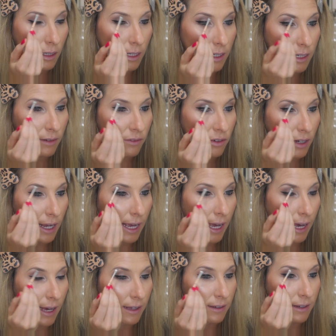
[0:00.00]
I never
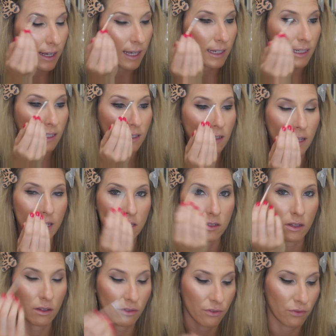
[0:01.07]
add any like
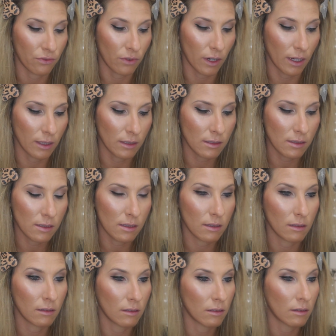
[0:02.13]
to the front,